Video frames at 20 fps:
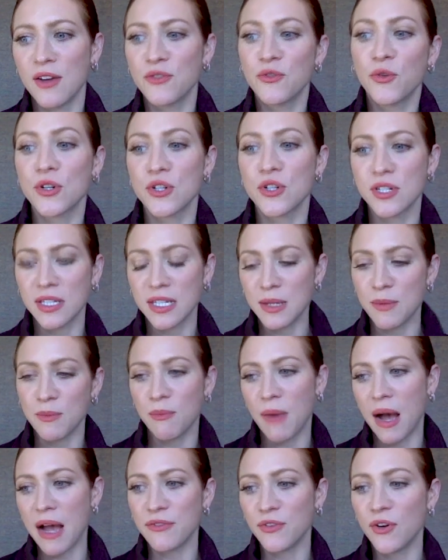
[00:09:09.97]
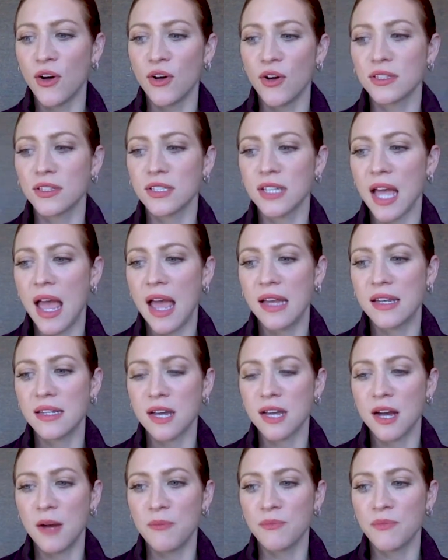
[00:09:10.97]
Unfortunately, my fault. And
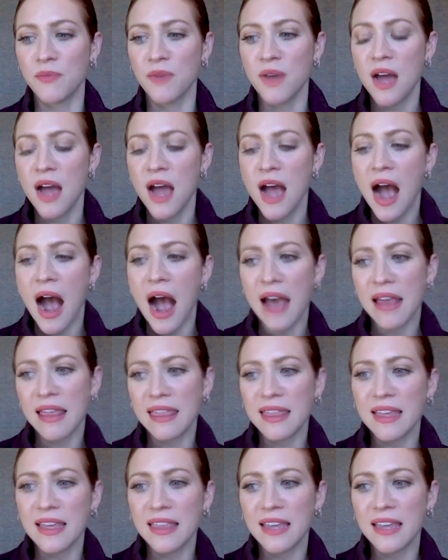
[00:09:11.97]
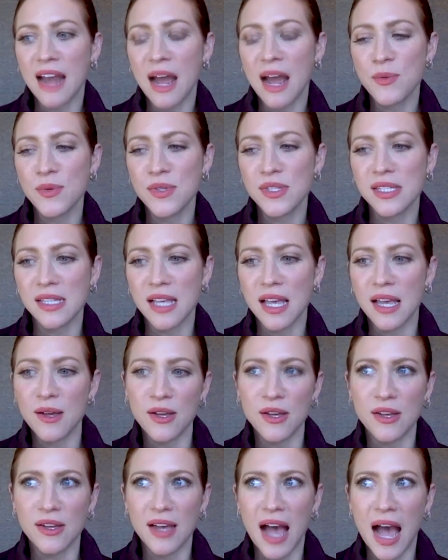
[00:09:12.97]
um, I think that I was
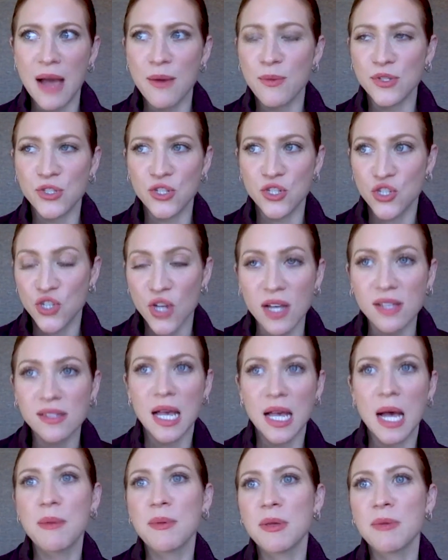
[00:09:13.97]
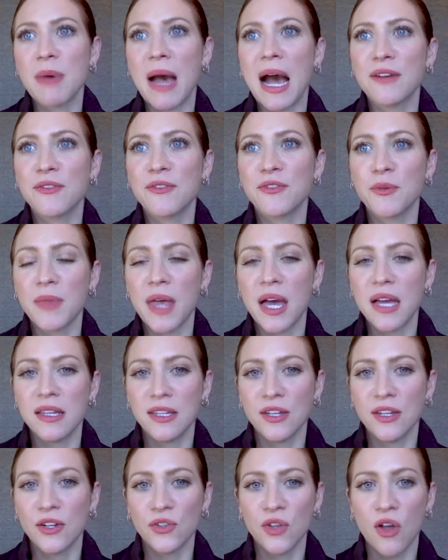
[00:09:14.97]
I was just coming back from
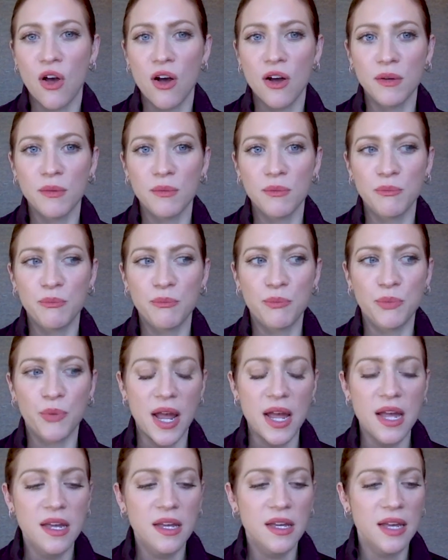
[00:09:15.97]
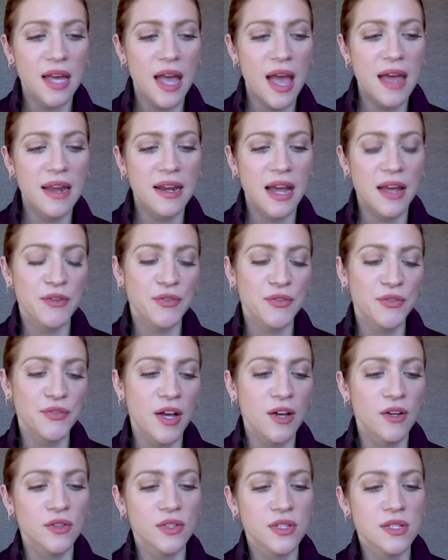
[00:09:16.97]
that year long break, and I
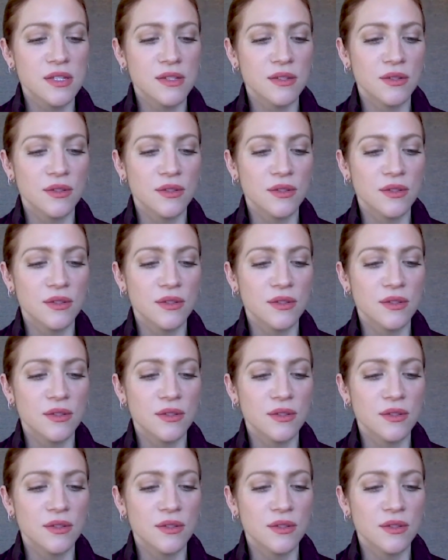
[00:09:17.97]
felt